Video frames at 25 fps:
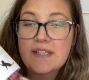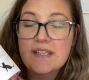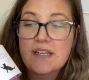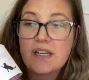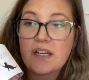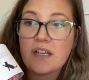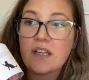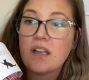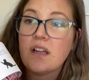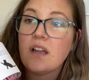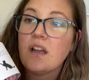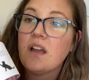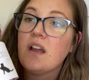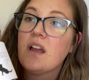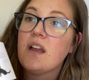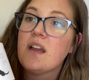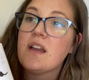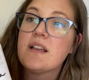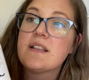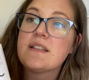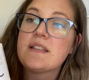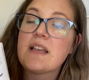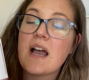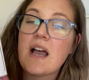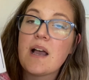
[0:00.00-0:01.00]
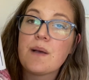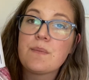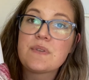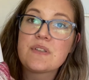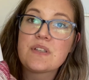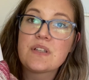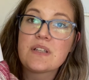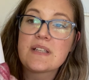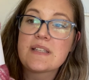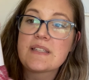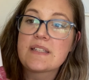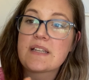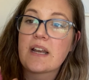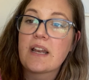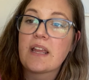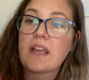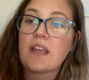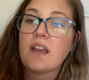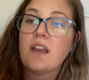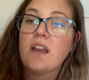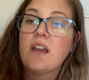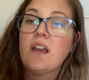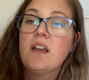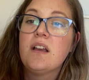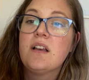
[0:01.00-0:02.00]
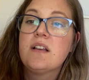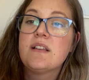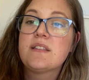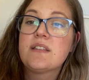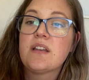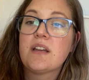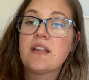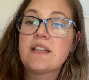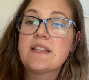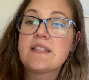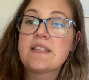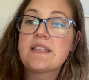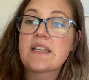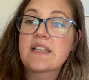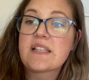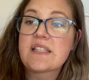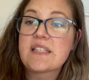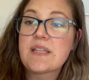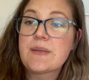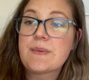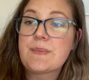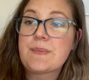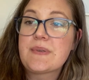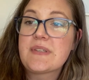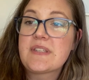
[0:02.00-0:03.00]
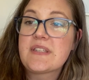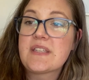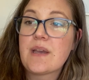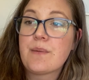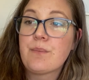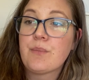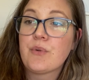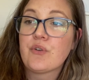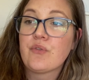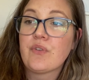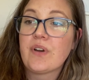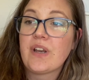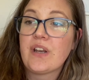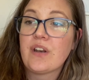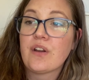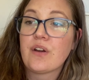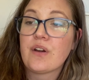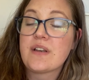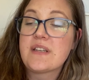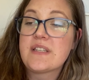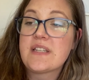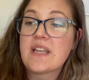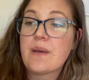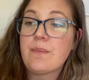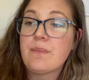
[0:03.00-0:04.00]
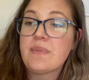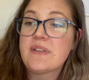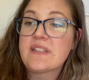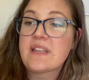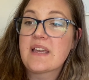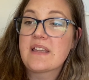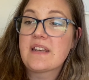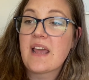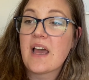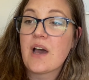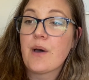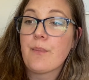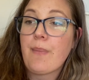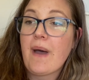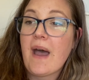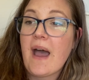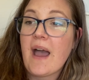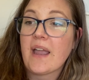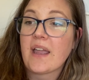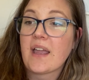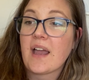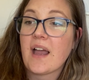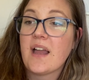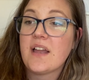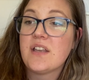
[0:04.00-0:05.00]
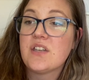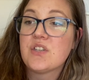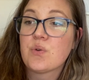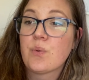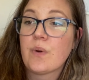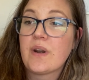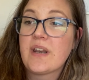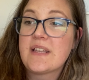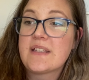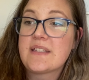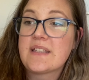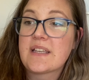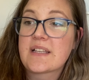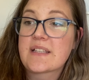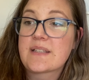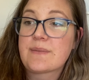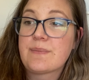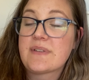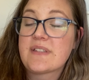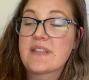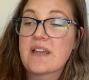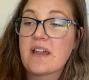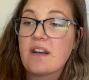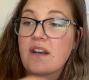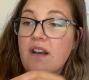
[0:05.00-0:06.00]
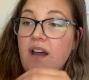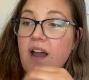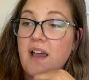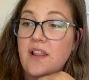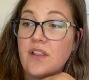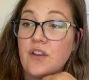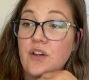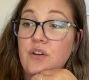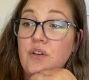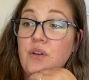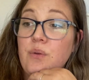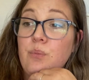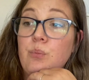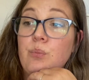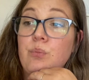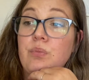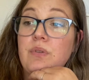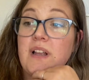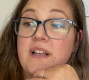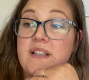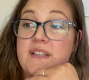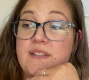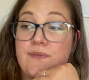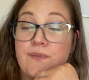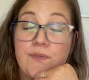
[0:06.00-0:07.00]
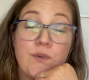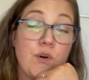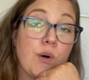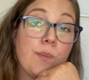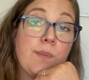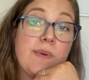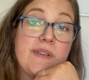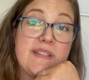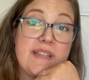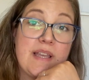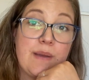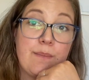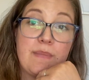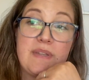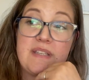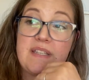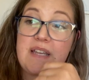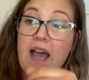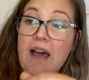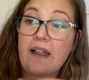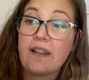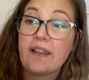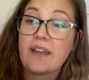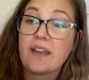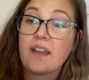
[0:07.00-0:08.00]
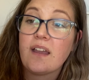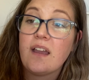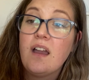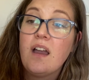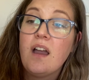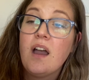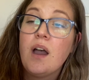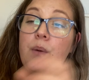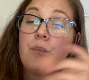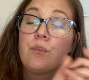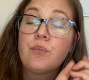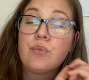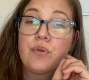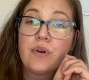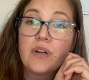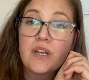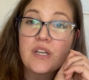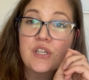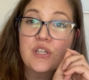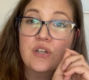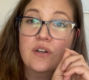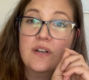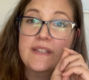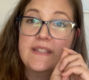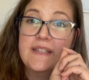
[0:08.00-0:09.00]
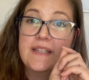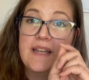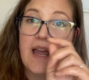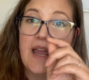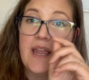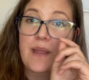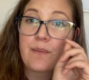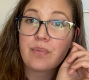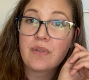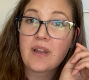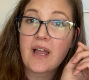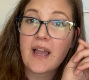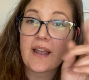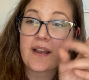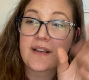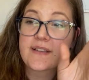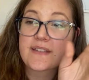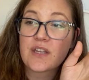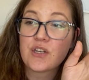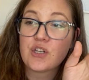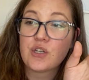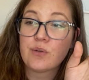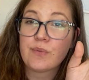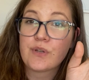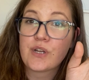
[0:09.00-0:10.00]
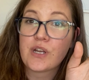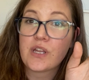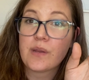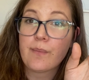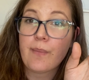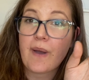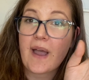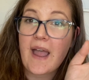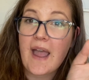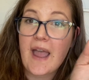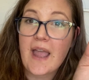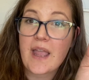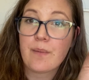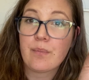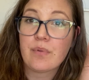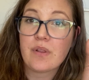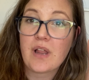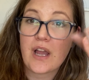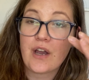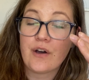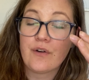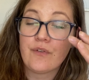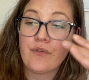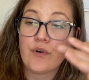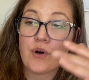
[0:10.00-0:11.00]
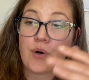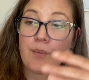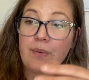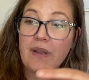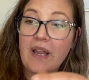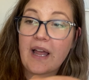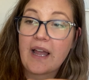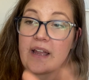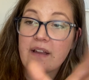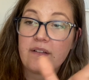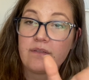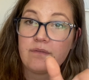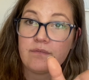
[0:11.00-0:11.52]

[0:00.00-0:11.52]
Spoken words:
it? It's absolutely stunning. So it's 60% merino, 10% alpaca, and 26% nylon, plus 4% metallic. Pretty sure it's an 8-ply because I normally only buy 8-ply or 4-ply,